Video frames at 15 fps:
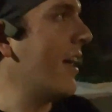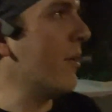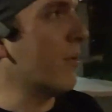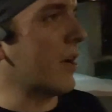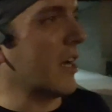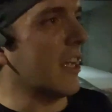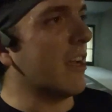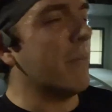We're
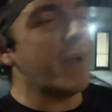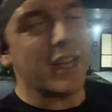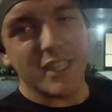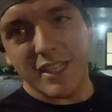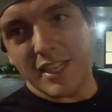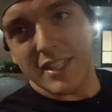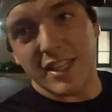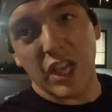gonna come back to
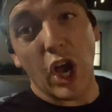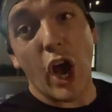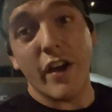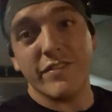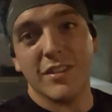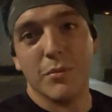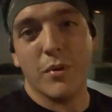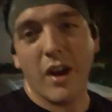Disney
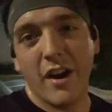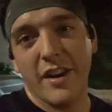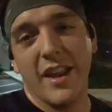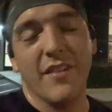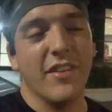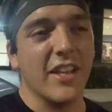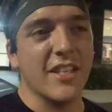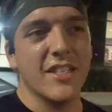often. We already
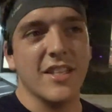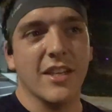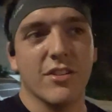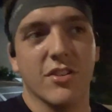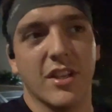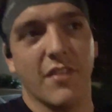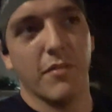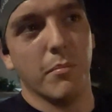have like 6 or
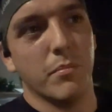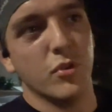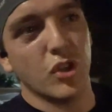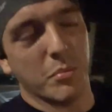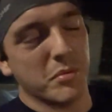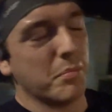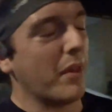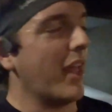7
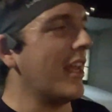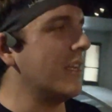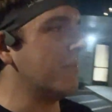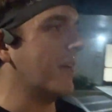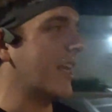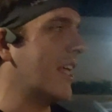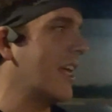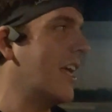trips planned, but